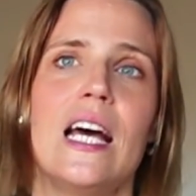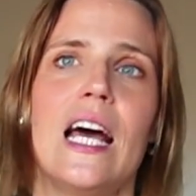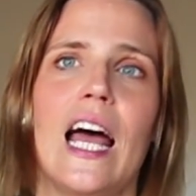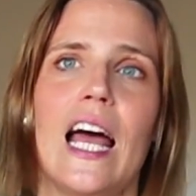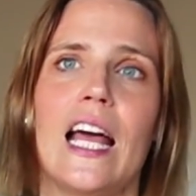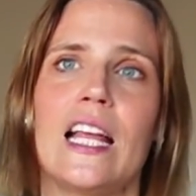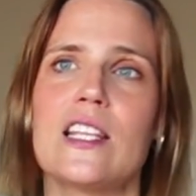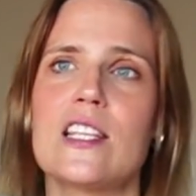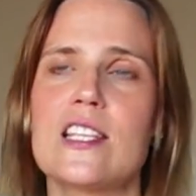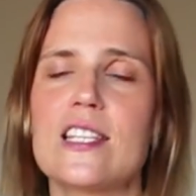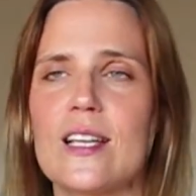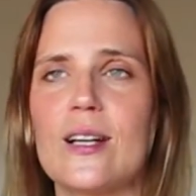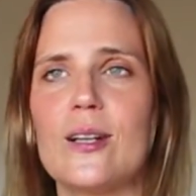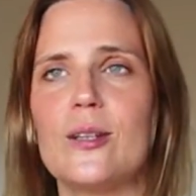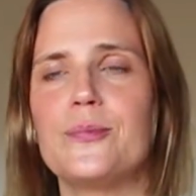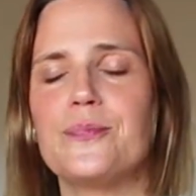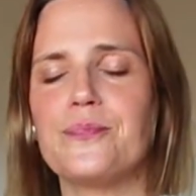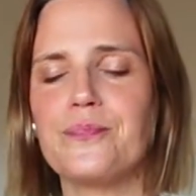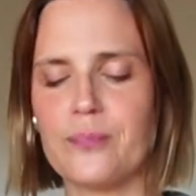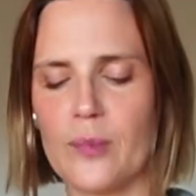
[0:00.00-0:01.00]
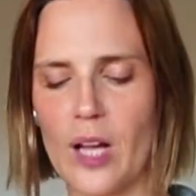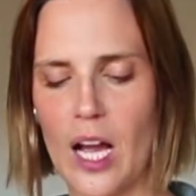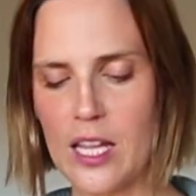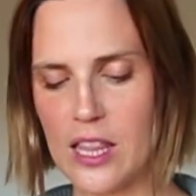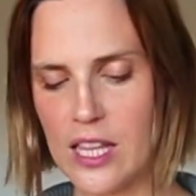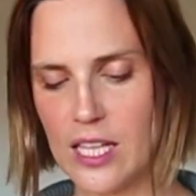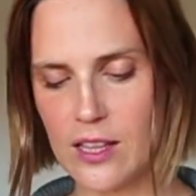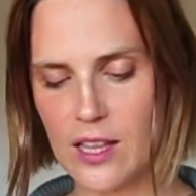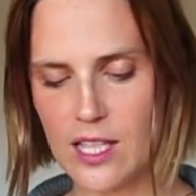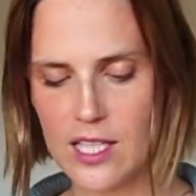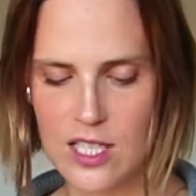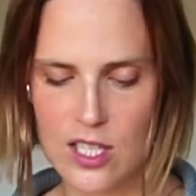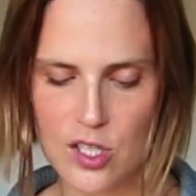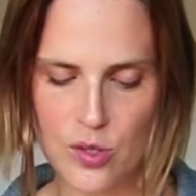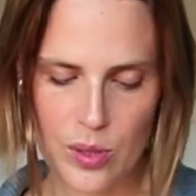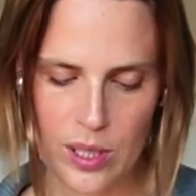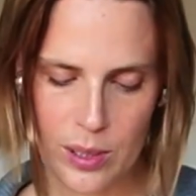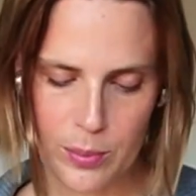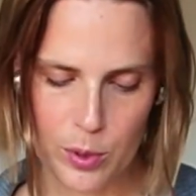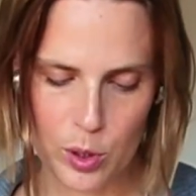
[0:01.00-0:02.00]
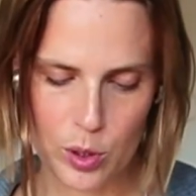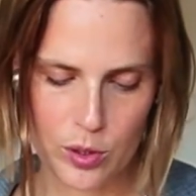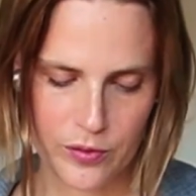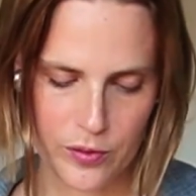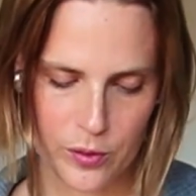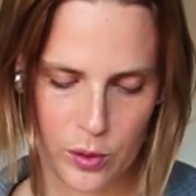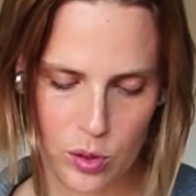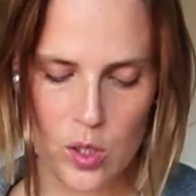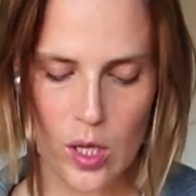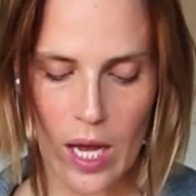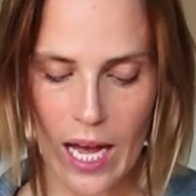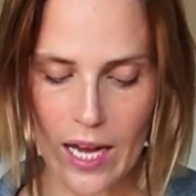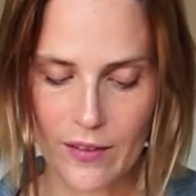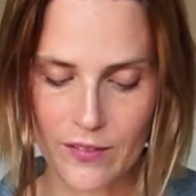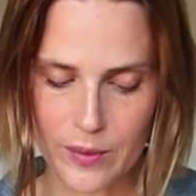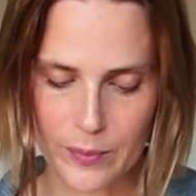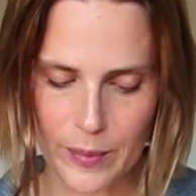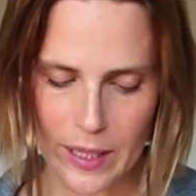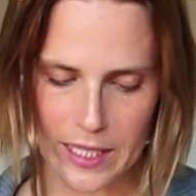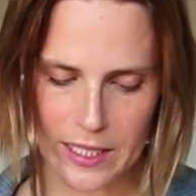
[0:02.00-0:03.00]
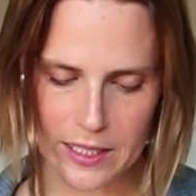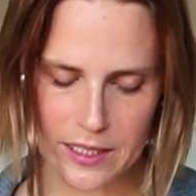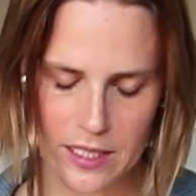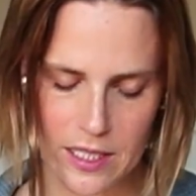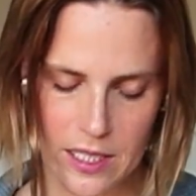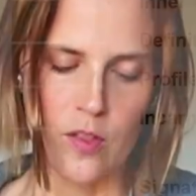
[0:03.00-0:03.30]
And so I think this is really beautiful to have in mind.